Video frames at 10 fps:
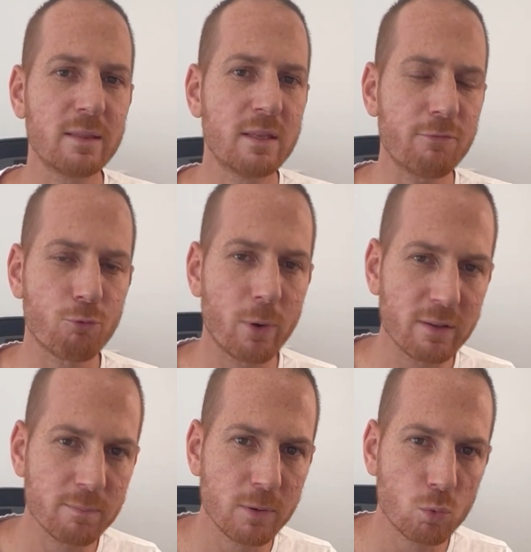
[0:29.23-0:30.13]

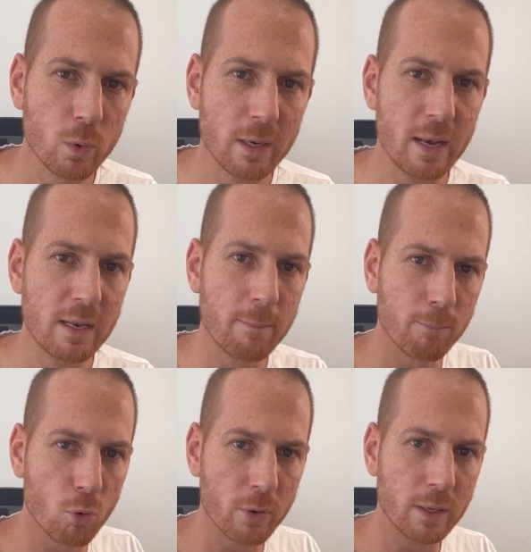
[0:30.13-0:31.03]
difference between an
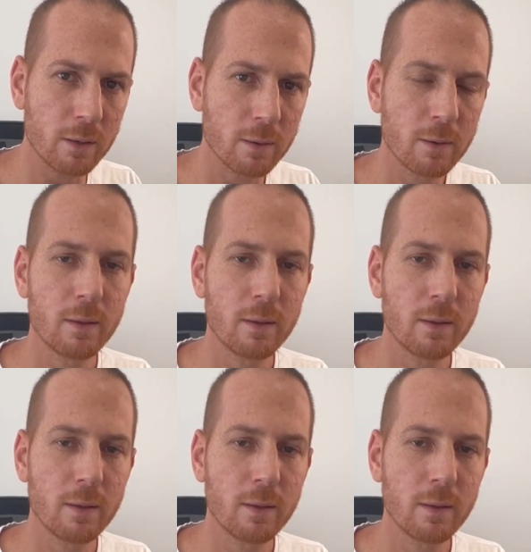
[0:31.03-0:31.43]
employee